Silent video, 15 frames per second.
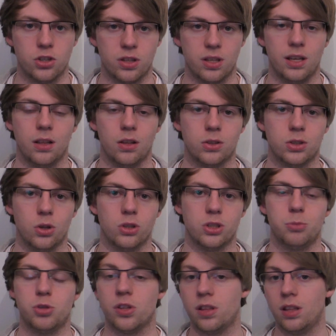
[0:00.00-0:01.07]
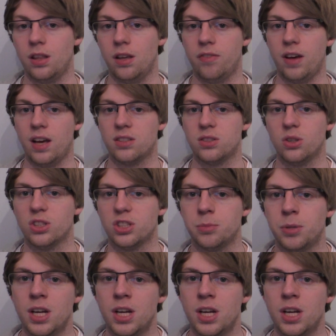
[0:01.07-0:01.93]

Do you think it looks awesome? Do you think the effect's awesome?